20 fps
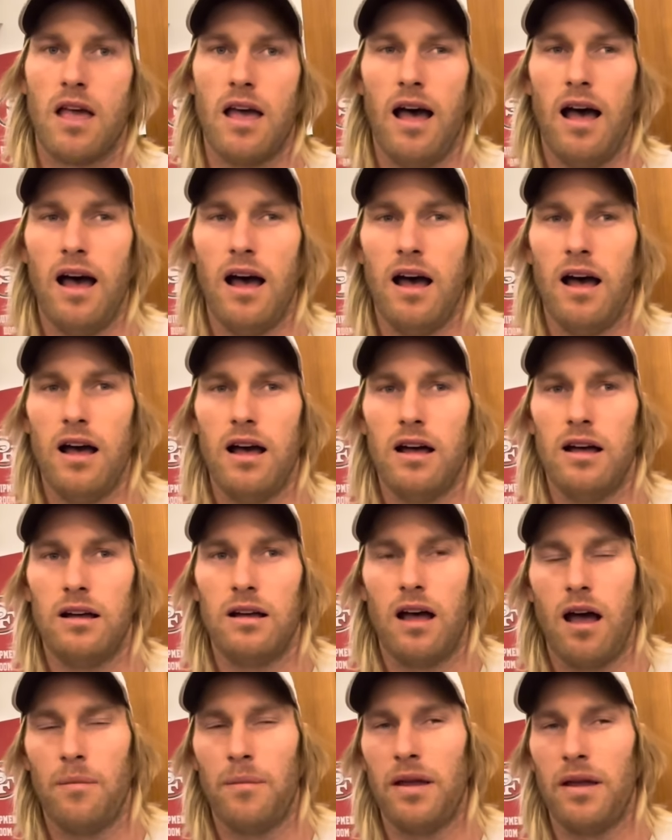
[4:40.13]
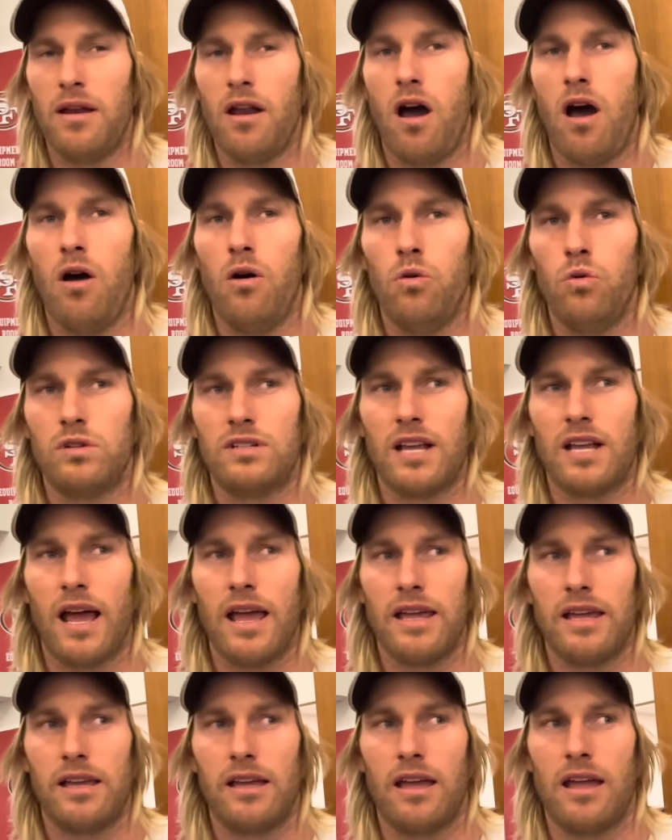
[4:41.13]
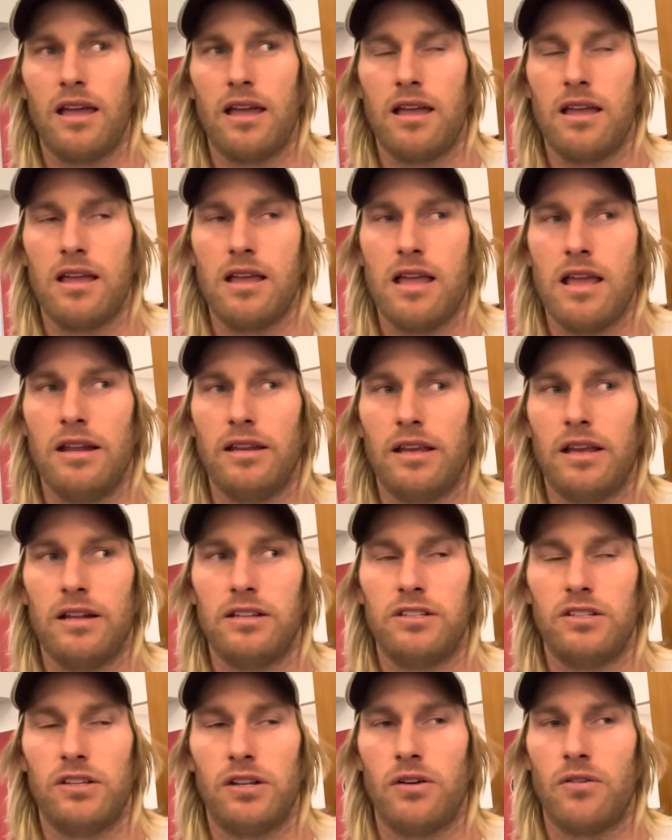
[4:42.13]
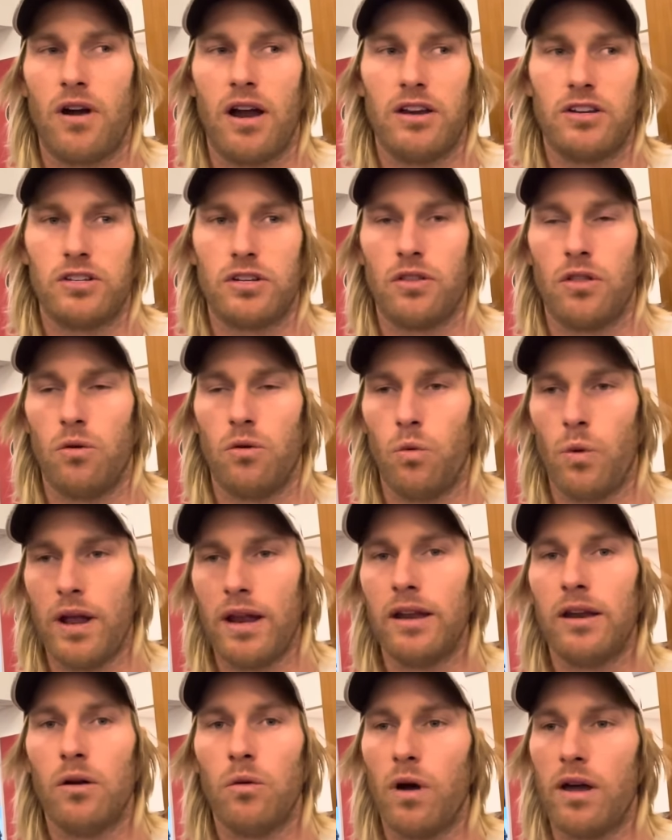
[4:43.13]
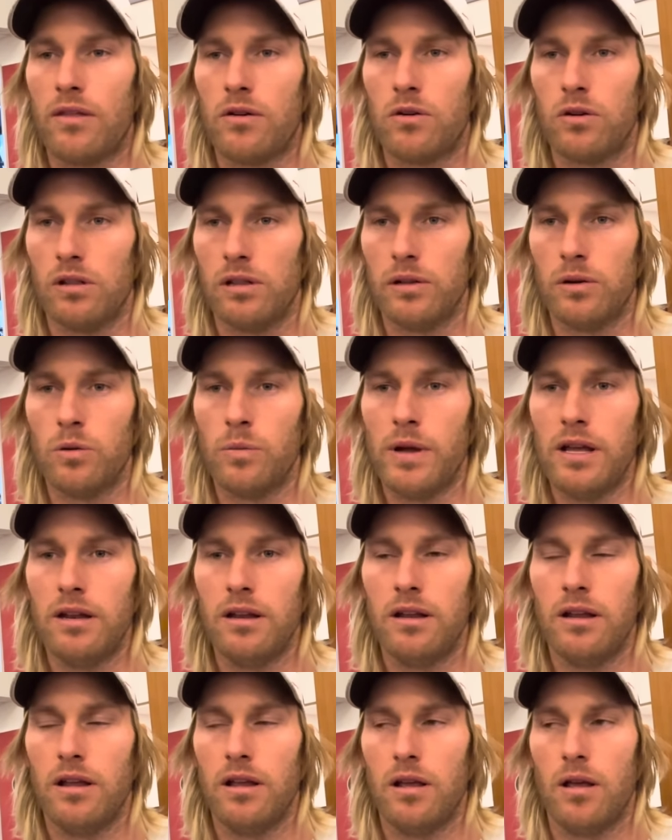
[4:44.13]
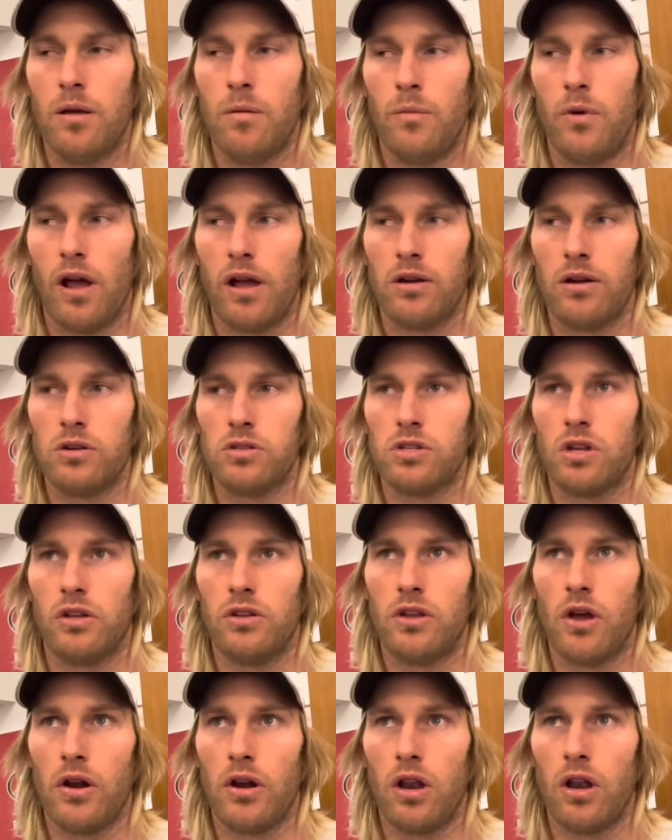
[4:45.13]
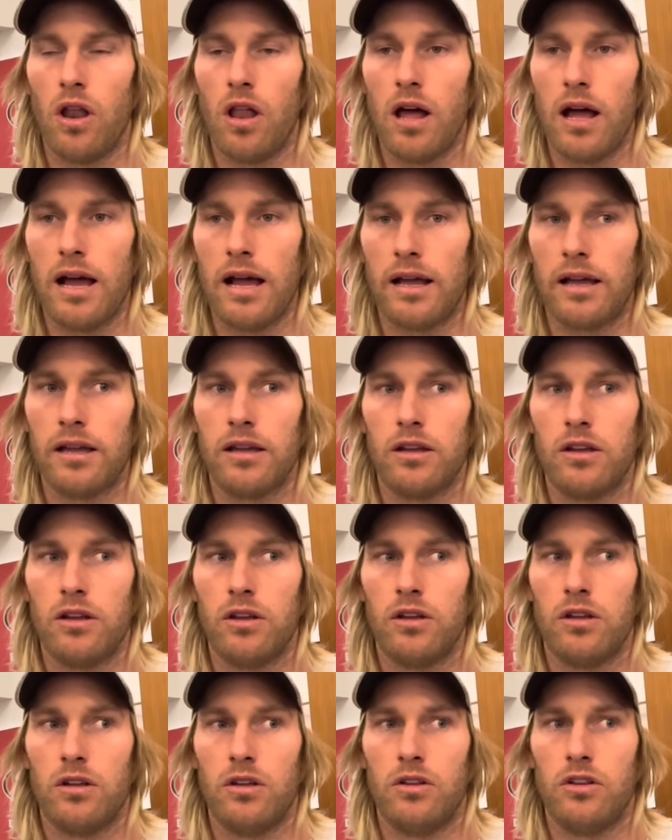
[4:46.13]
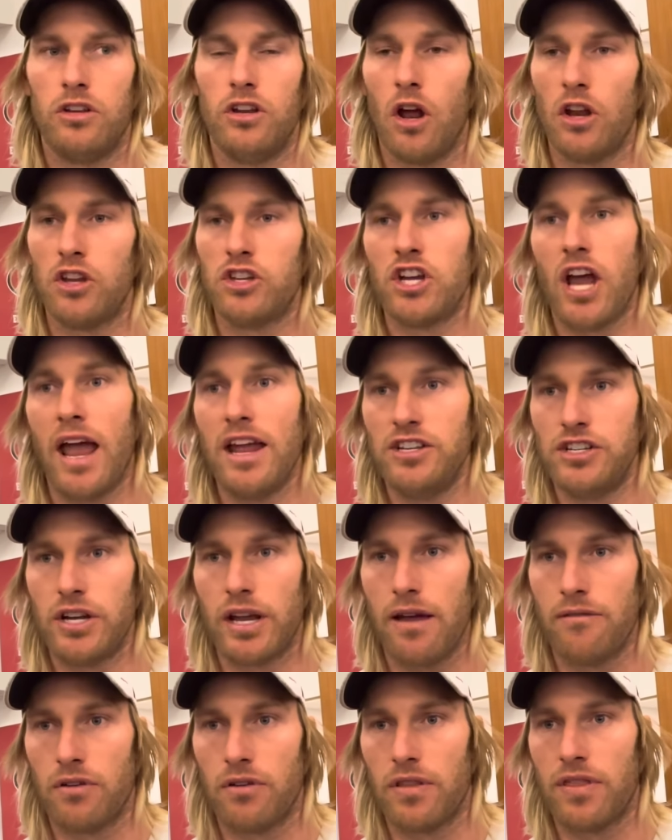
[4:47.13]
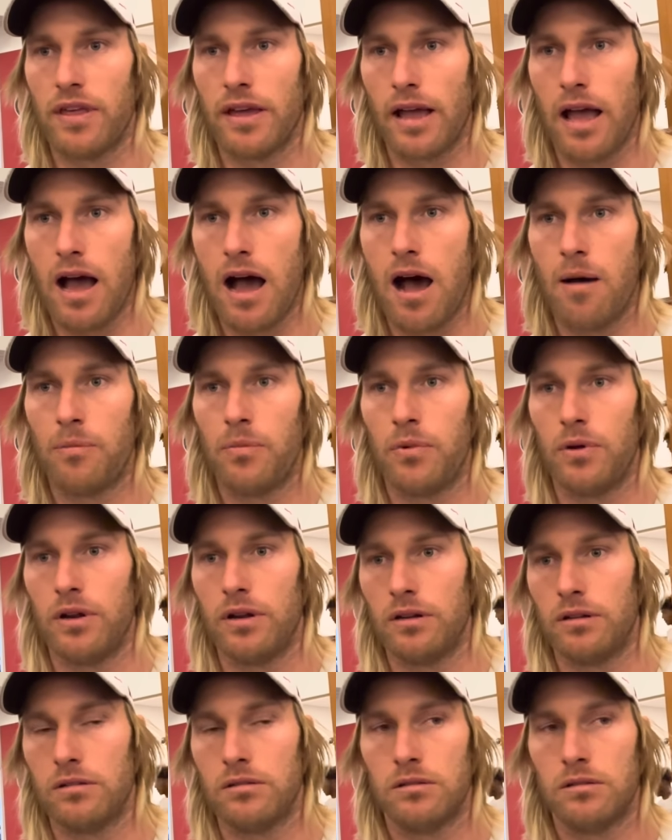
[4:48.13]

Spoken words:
I mean, I'll take in consideration the wind and weather a little bit, but I also don't like, you know, changing everything up and